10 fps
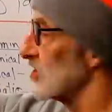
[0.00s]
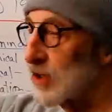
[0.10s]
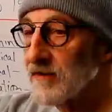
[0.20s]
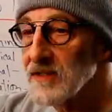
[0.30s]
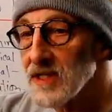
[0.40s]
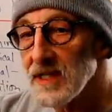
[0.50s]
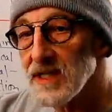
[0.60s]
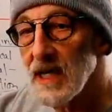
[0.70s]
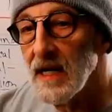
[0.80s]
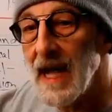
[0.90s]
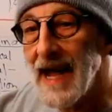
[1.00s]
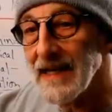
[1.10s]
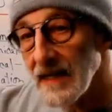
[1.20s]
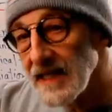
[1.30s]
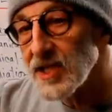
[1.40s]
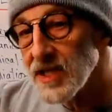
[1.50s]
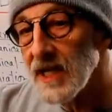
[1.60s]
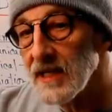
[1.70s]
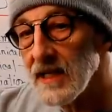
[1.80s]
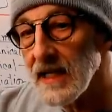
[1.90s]
surfaces, at least
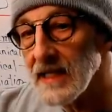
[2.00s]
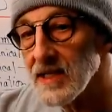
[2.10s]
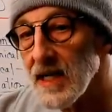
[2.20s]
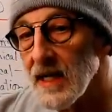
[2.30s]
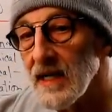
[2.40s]
10 days.